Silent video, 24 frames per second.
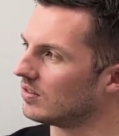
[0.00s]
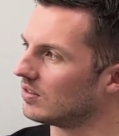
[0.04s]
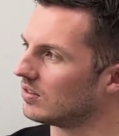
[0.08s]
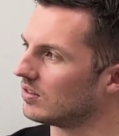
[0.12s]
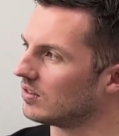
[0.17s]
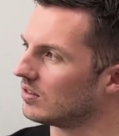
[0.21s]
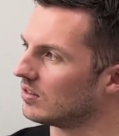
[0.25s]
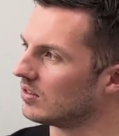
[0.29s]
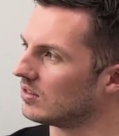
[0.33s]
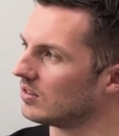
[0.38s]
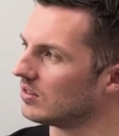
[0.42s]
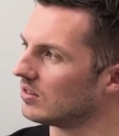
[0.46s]

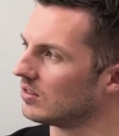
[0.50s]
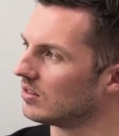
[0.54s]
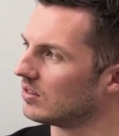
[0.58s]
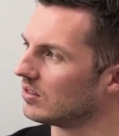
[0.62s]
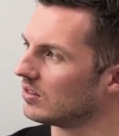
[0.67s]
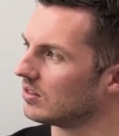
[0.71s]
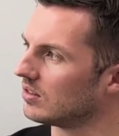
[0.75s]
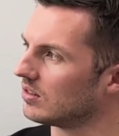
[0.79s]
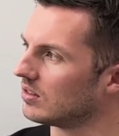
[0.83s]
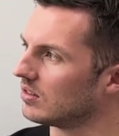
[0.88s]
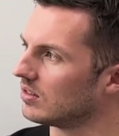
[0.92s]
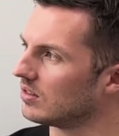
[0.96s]

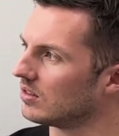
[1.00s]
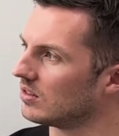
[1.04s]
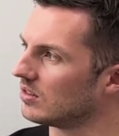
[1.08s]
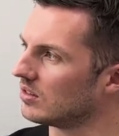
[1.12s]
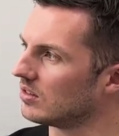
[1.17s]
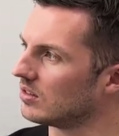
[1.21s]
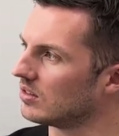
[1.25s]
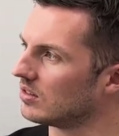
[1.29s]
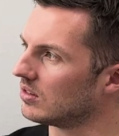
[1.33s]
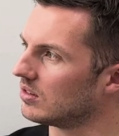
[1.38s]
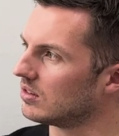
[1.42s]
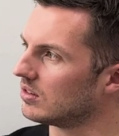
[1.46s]

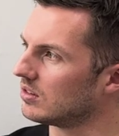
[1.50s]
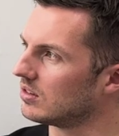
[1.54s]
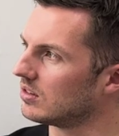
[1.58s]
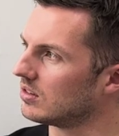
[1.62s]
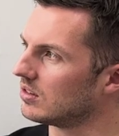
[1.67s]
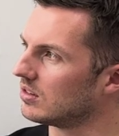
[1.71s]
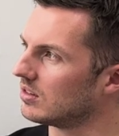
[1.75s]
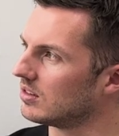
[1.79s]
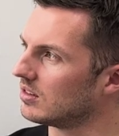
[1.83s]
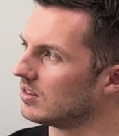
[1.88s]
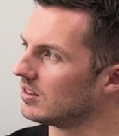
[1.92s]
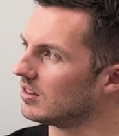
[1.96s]

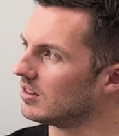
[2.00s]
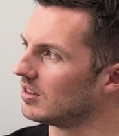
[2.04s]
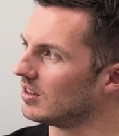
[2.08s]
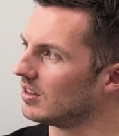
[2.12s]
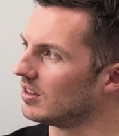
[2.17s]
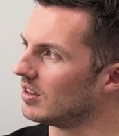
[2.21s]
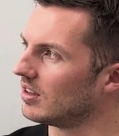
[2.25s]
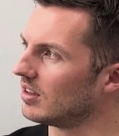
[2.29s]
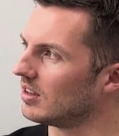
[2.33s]
The person shown says nothing.